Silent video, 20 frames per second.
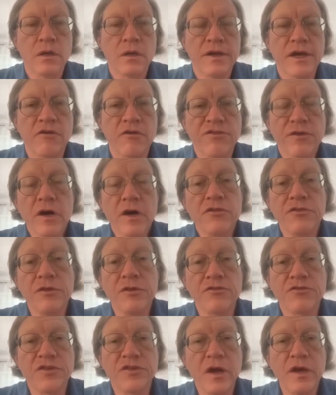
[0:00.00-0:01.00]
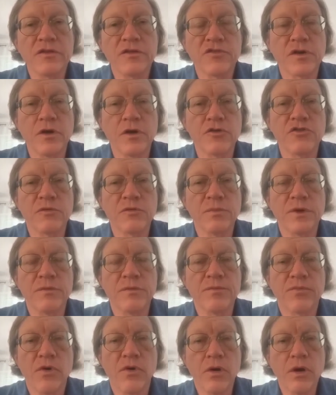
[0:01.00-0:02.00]
Now, philosophy of science goes a
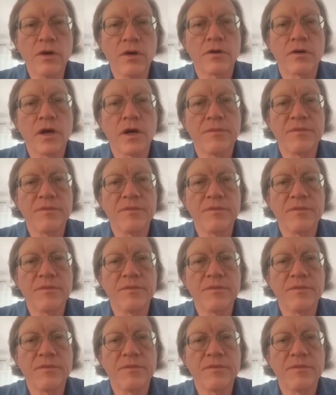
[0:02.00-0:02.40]
bit broader.